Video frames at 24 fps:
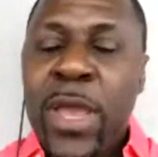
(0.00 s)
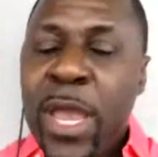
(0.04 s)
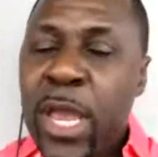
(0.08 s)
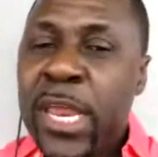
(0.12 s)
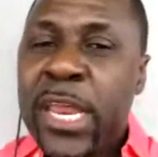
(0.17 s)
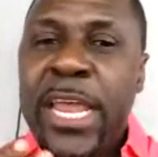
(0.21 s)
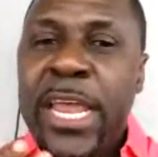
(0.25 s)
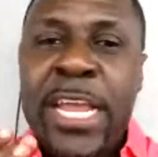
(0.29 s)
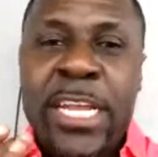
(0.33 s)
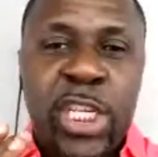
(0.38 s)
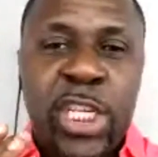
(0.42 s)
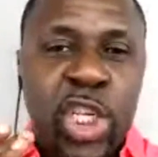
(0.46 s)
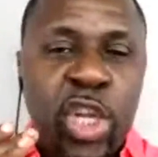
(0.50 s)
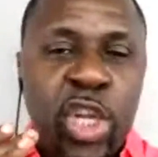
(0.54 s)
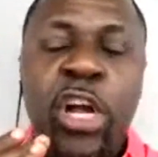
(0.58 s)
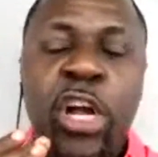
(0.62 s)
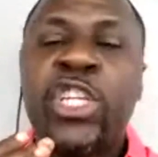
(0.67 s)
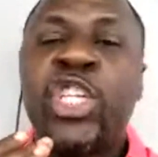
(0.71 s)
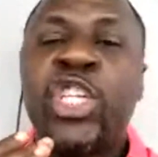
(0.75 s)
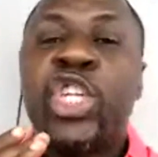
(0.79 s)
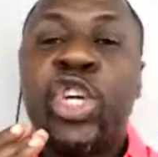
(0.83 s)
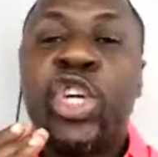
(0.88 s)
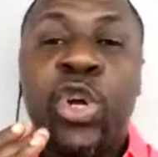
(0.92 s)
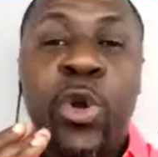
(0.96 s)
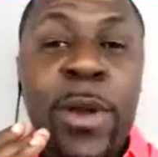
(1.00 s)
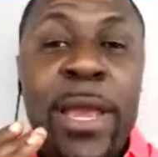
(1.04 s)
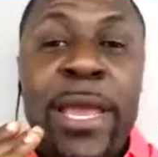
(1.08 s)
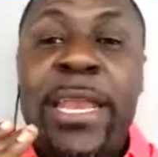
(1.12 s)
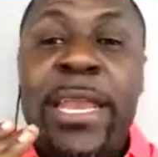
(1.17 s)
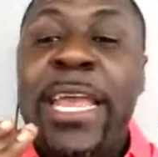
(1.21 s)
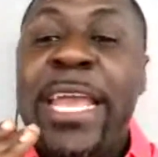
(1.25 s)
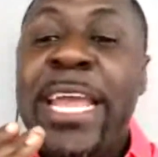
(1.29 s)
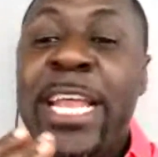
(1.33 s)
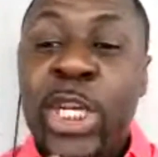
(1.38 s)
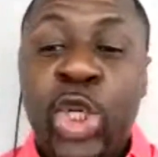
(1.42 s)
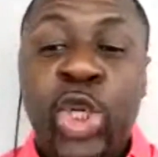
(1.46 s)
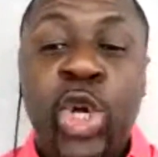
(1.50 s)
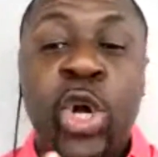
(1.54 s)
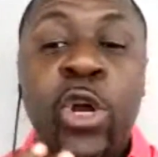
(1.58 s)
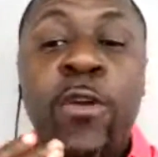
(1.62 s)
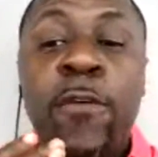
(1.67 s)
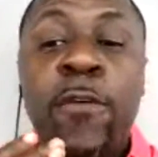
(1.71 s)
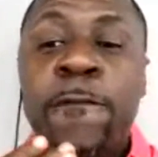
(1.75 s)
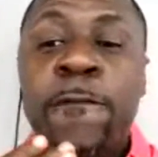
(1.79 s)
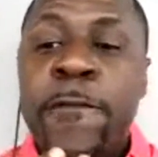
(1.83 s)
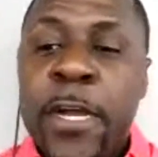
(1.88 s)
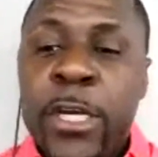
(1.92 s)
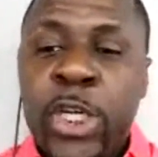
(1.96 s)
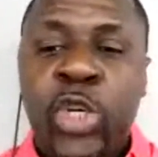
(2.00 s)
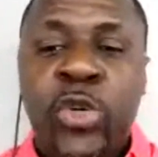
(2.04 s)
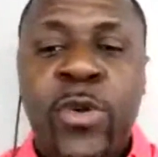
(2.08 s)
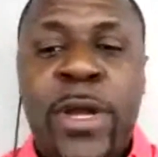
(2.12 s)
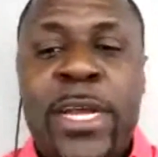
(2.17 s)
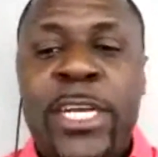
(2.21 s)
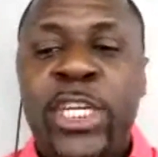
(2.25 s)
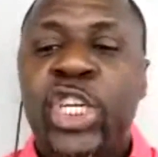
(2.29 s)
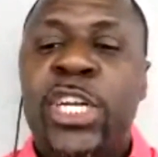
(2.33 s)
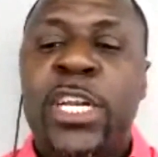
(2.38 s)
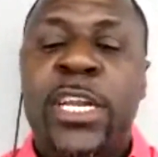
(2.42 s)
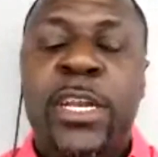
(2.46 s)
it starts to create internal frustration.